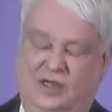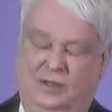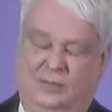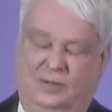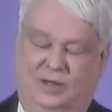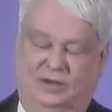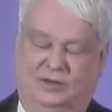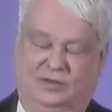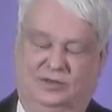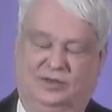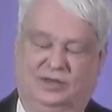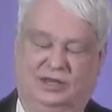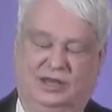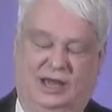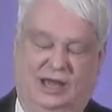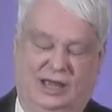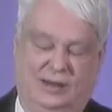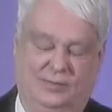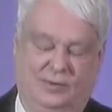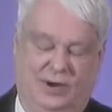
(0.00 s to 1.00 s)
But the
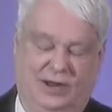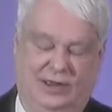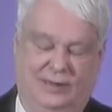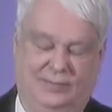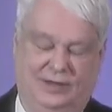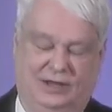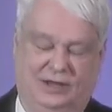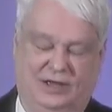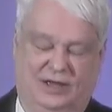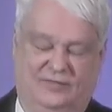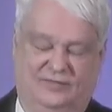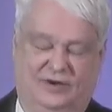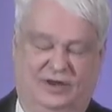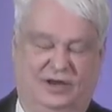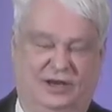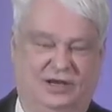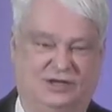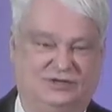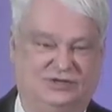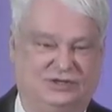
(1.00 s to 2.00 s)
Abrahamic
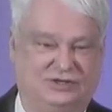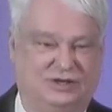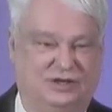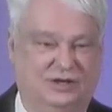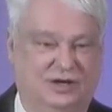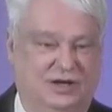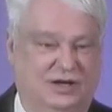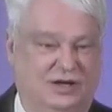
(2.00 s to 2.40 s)
covenant is the